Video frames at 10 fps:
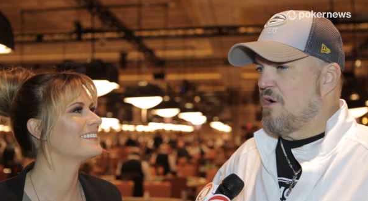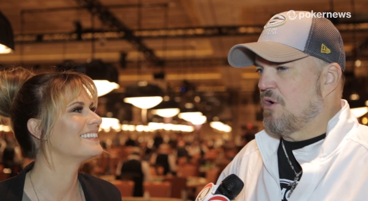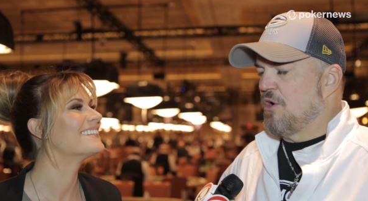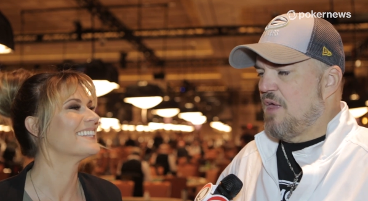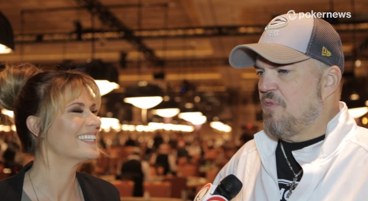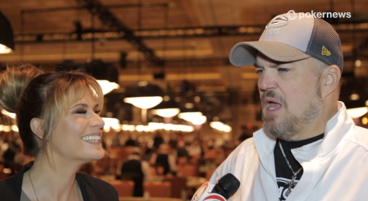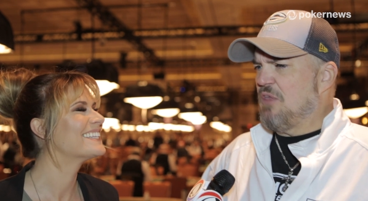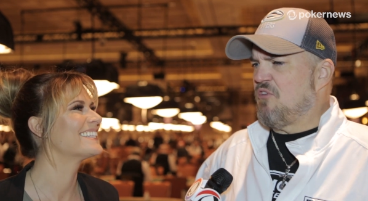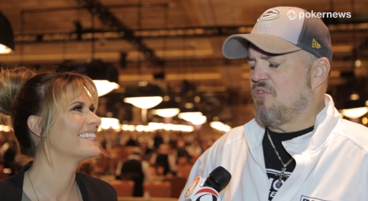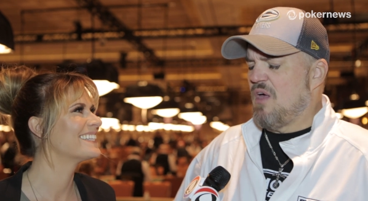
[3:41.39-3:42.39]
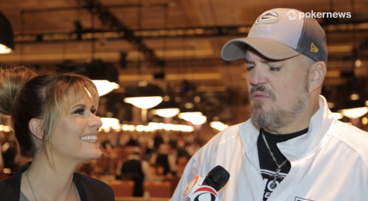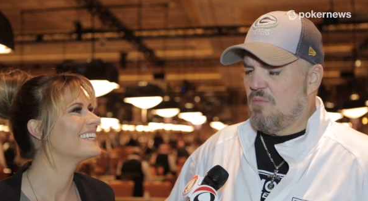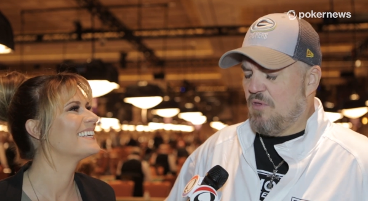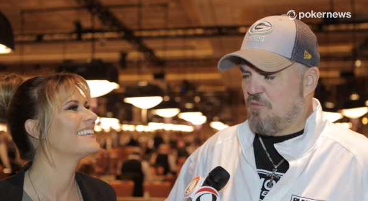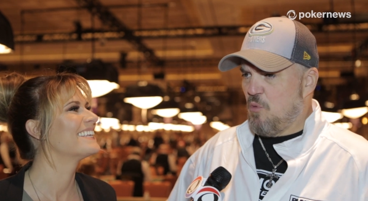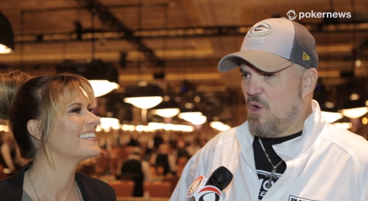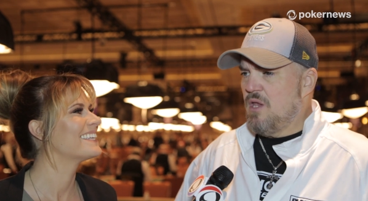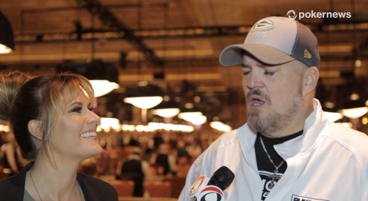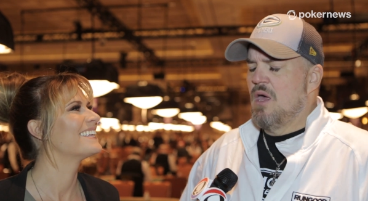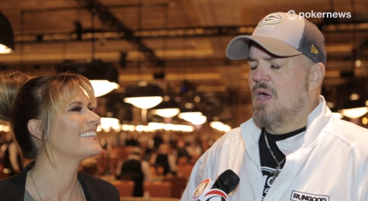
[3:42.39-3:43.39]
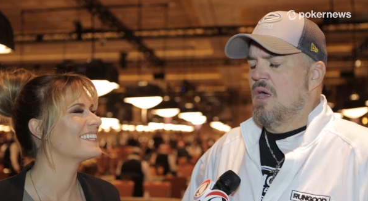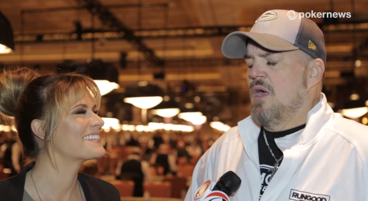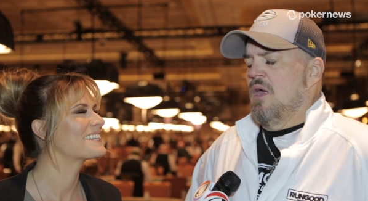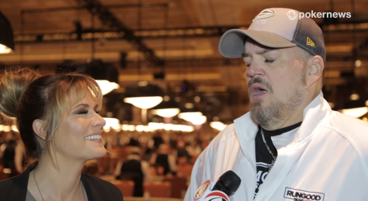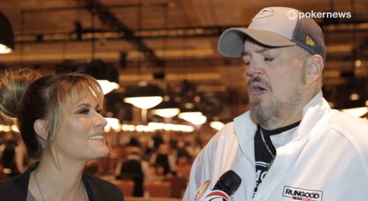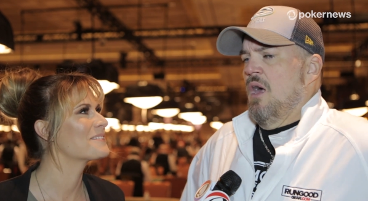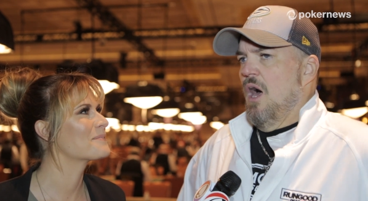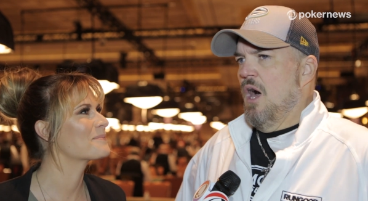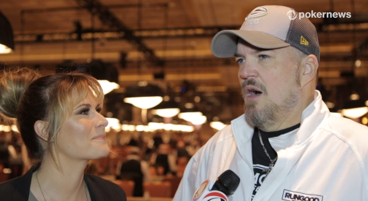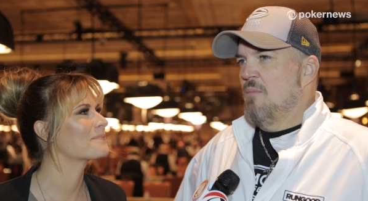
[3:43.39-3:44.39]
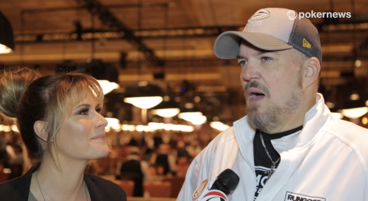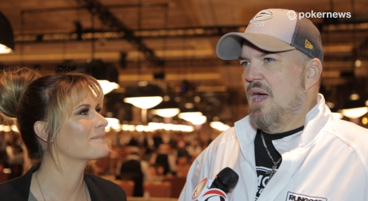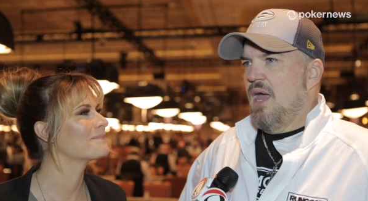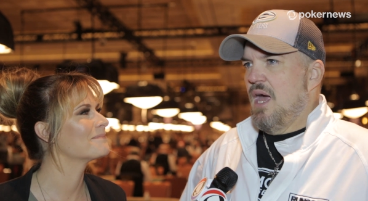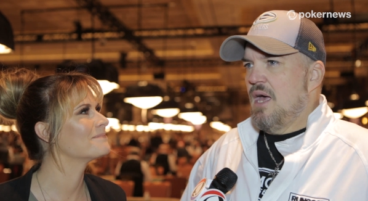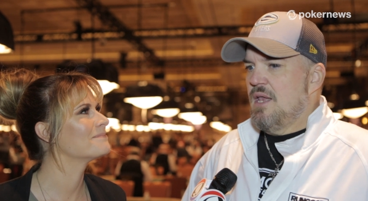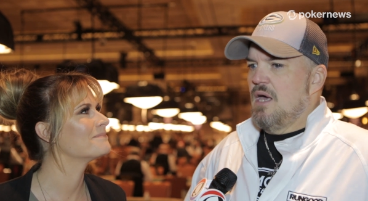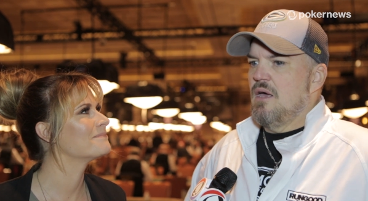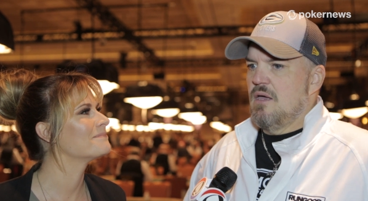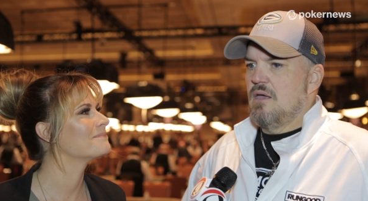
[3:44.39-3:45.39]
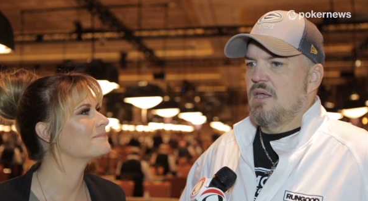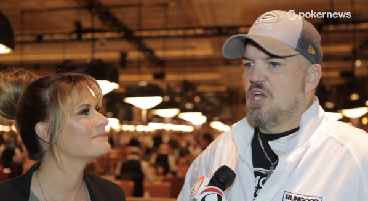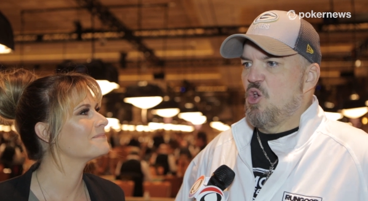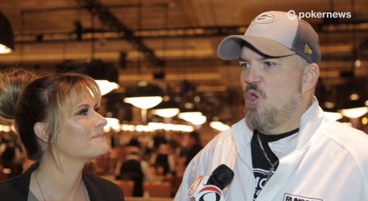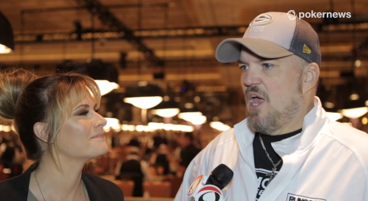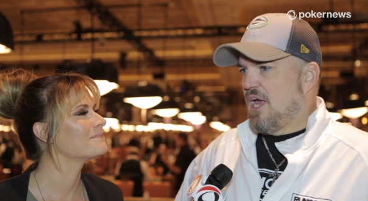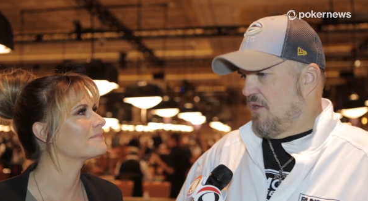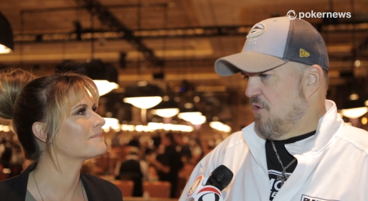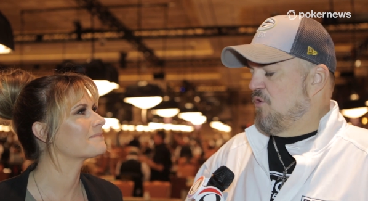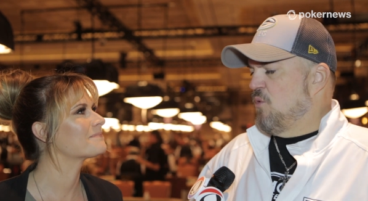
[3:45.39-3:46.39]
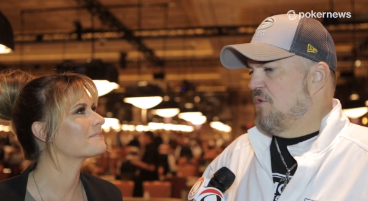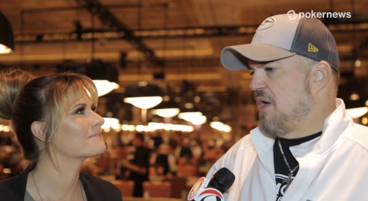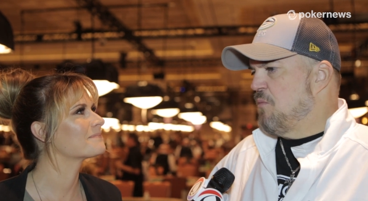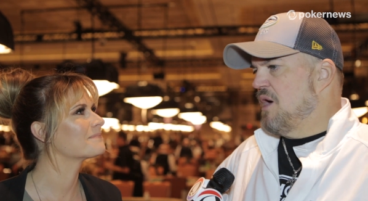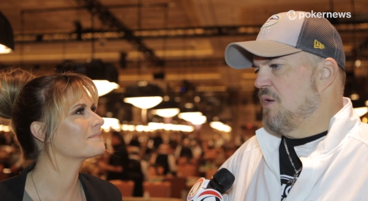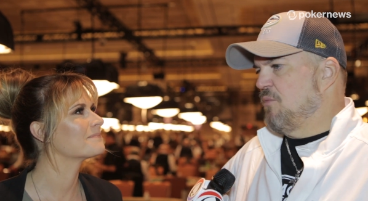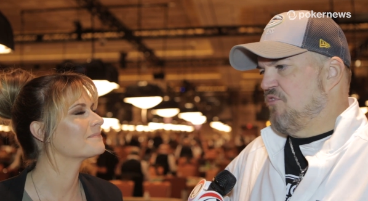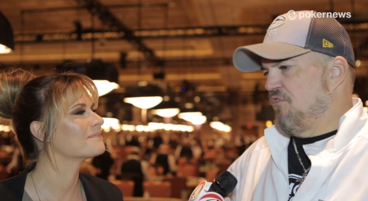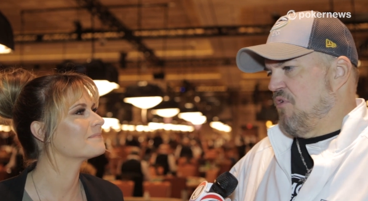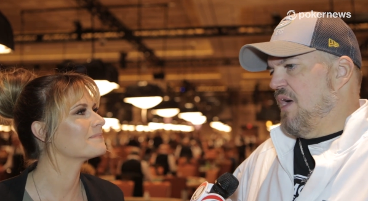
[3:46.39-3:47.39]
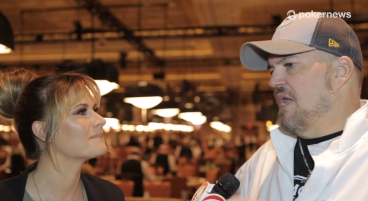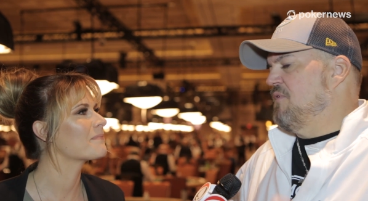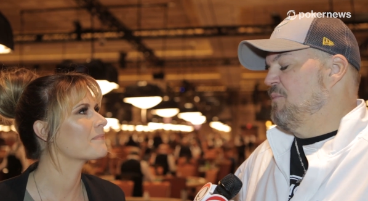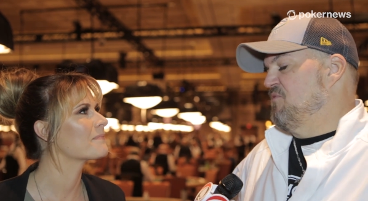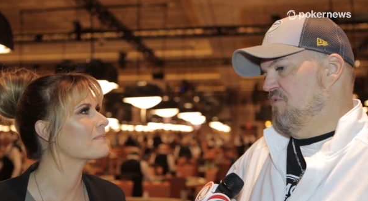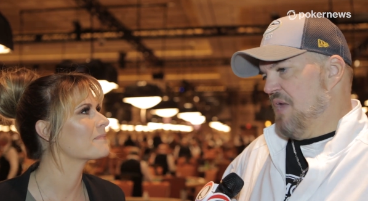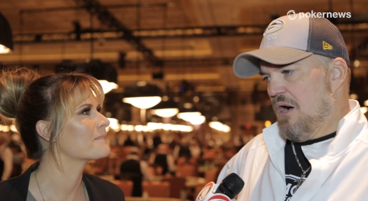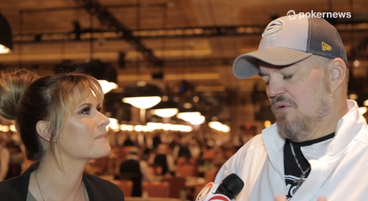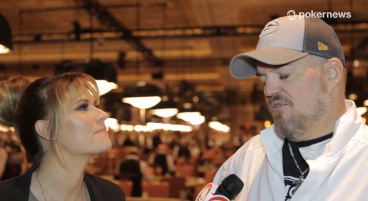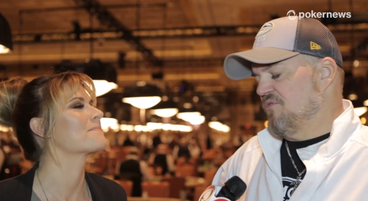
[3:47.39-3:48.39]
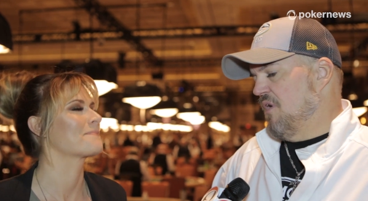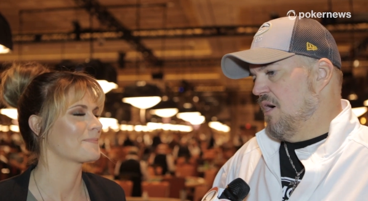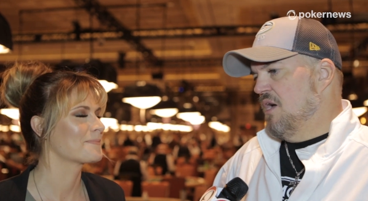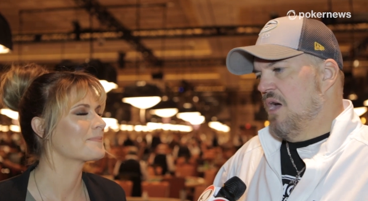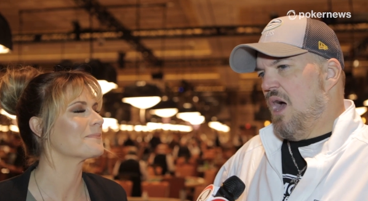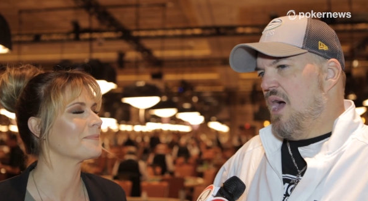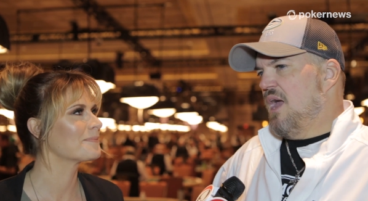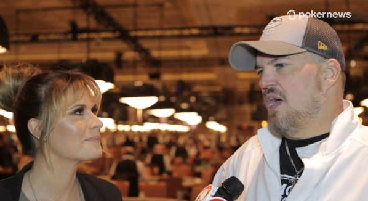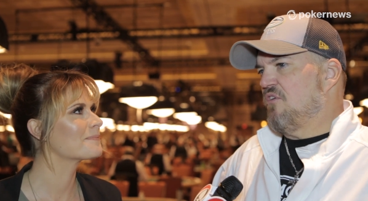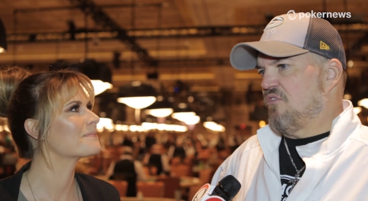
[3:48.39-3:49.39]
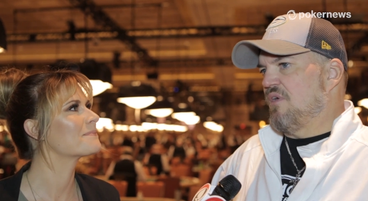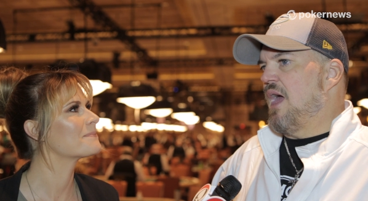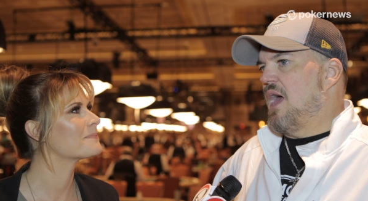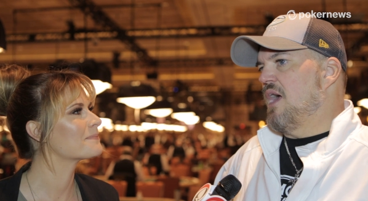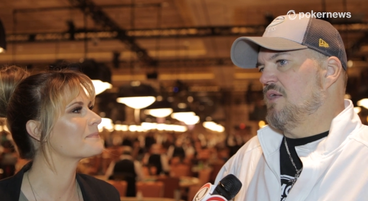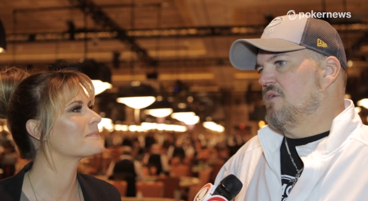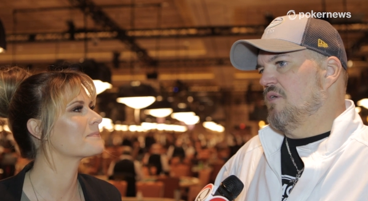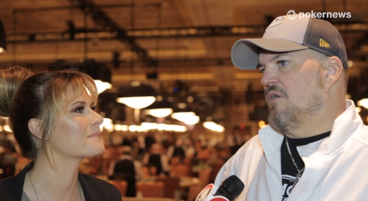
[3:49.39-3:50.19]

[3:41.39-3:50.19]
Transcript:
Speaker 1: darn good, I think, at this level, this point. Um, I had, you know, like, uh, the, well, day one, it was just a lot of ups and downs. Uh, I actually had